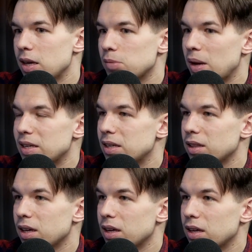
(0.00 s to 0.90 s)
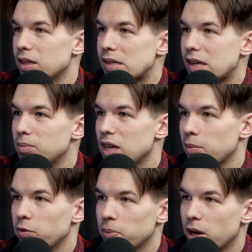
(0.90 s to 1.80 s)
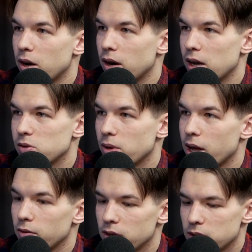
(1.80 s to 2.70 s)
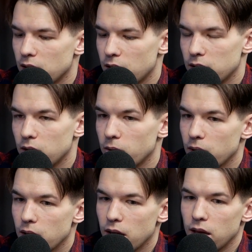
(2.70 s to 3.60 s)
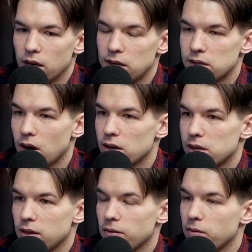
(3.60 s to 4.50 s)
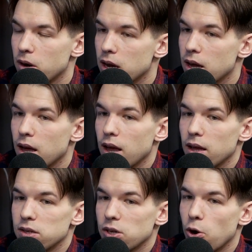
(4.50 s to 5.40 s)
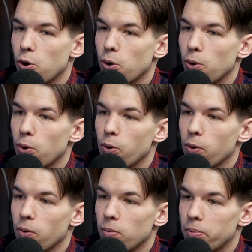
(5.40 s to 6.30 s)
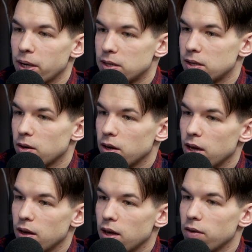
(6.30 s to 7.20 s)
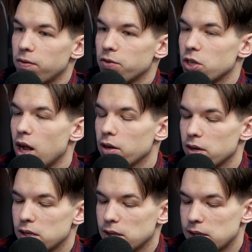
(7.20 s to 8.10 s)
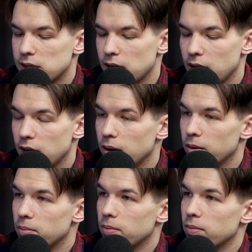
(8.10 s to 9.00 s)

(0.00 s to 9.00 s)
he's basically the same type of player as Ulanovas are. He starts at the 3. So, but if Zalgiris, let's say,